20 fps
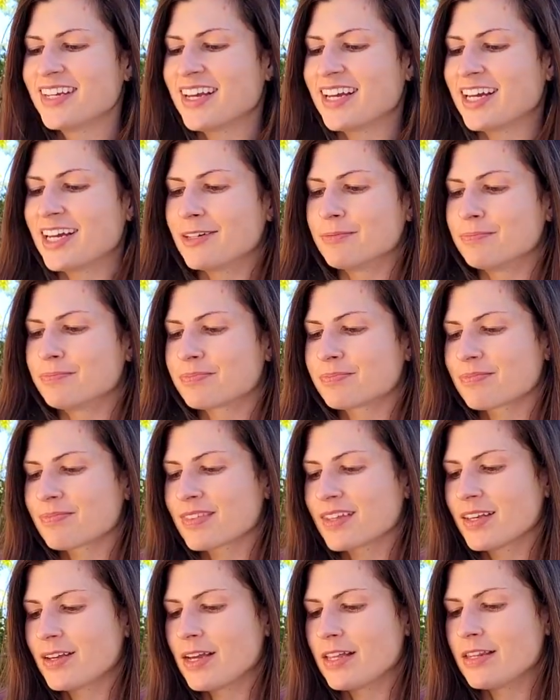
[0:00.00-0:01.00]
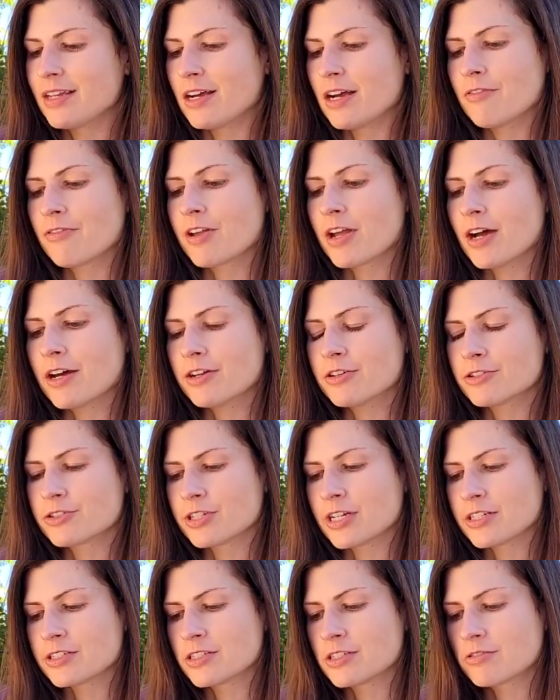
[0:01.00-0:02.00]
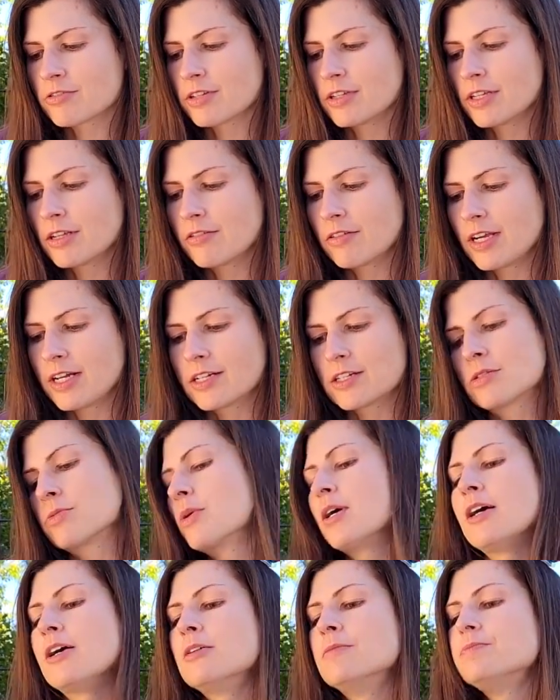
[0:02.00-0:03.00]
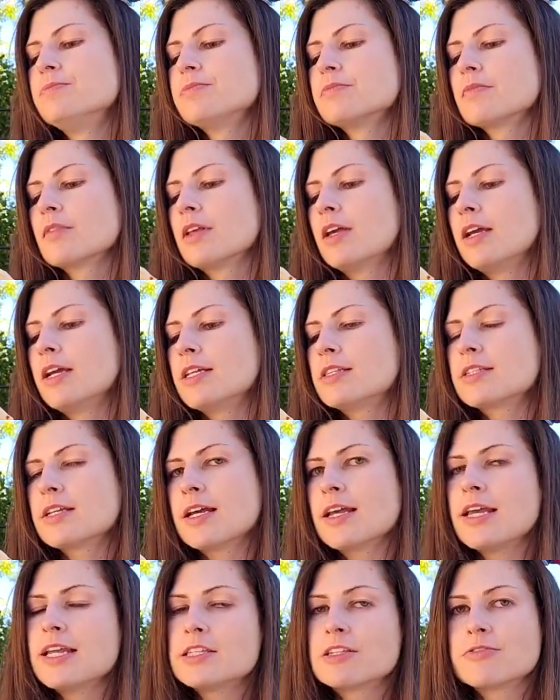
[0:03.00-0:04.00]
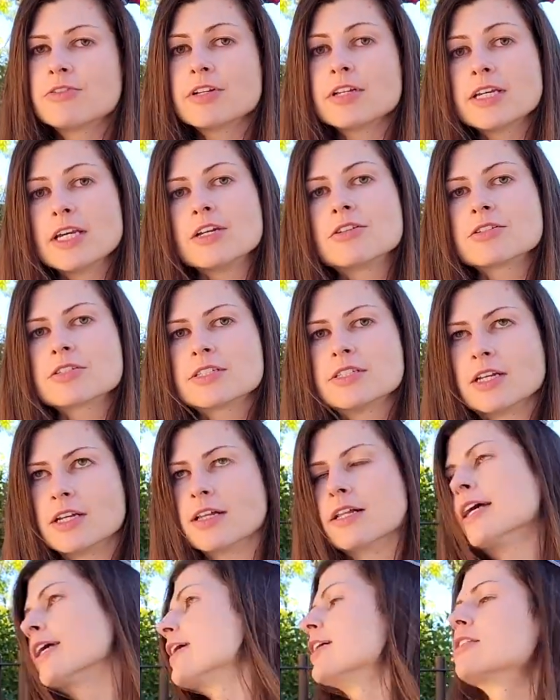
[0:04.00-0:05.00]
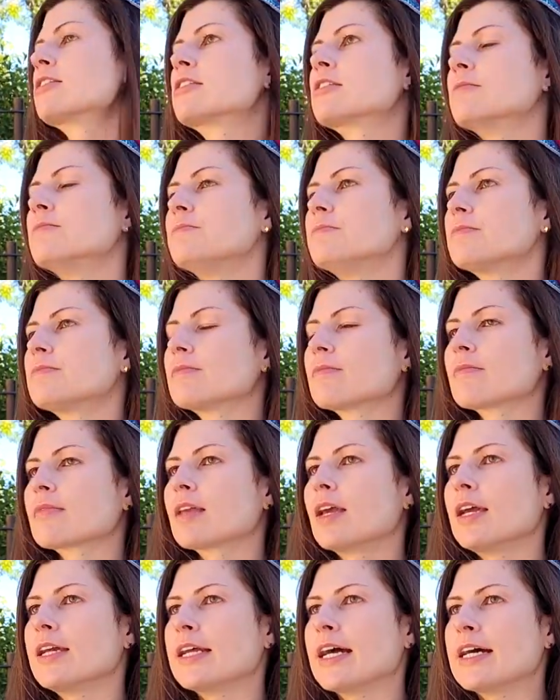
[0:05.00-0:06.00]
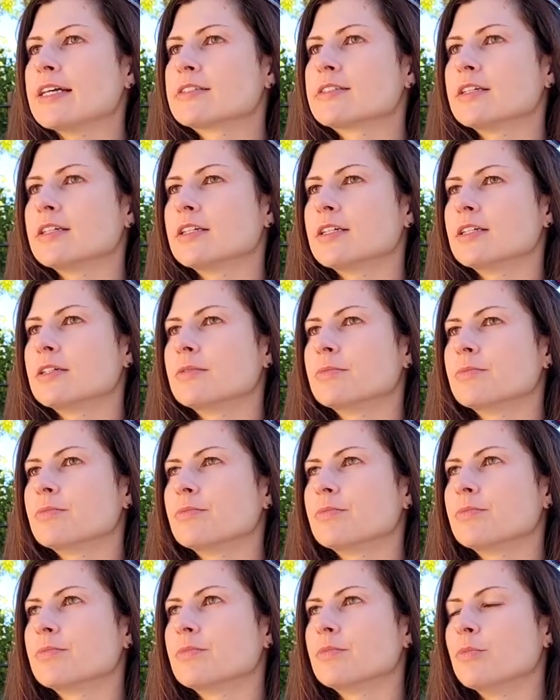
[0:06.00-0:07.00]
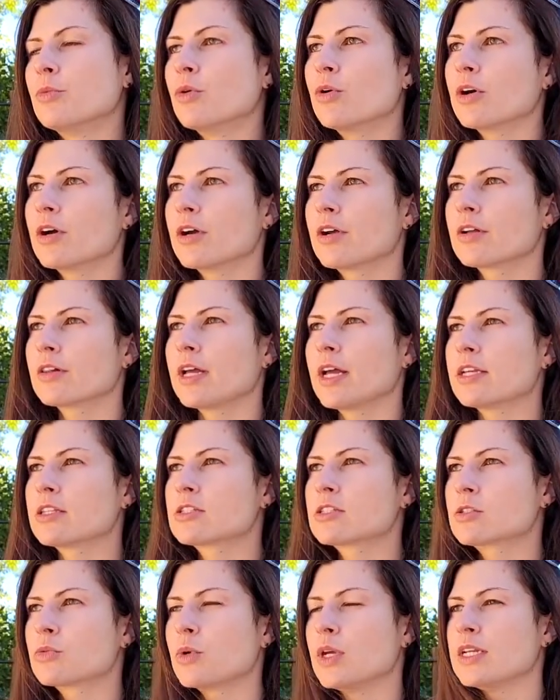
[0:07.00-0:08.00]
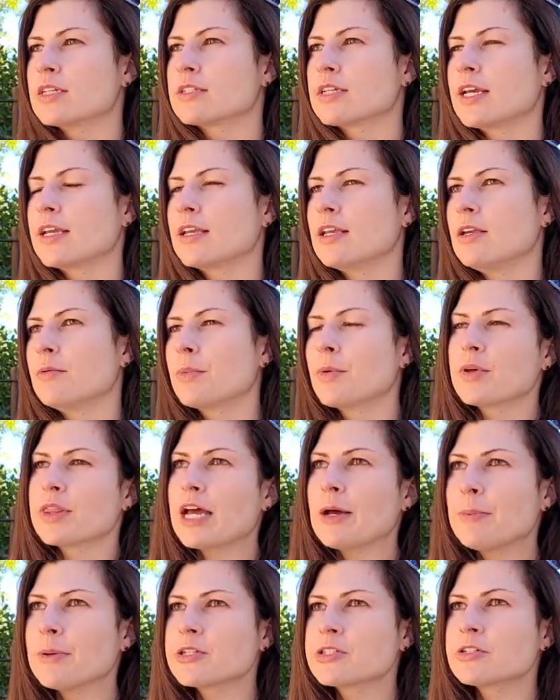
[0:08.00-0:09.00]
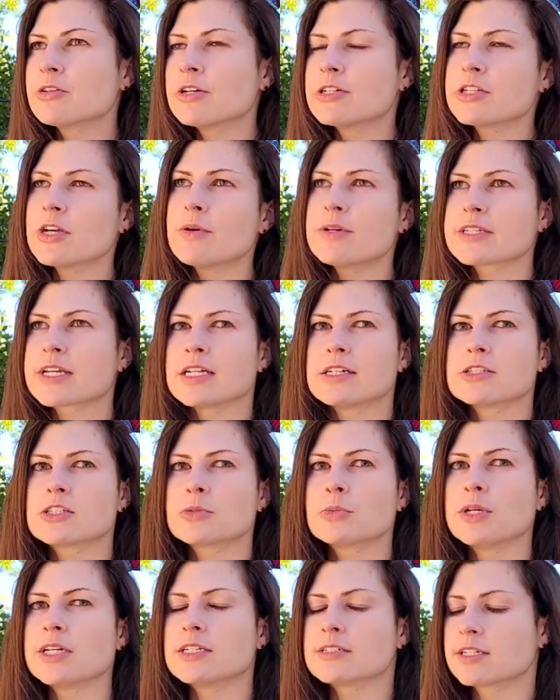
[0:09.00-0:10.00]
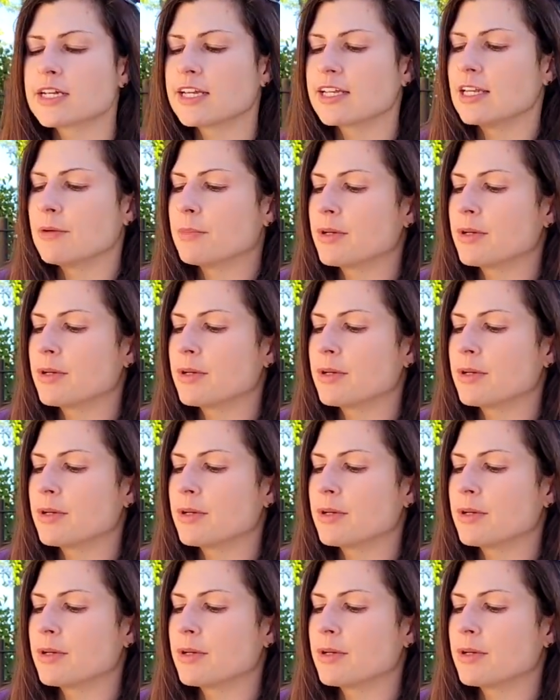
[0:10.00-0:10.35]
Um, and the avocado sauce is really great as well it's a it's really interesting. Like it's it has a more like sweet tangy, but with Al Pastor it's always kind of sweet and tangy.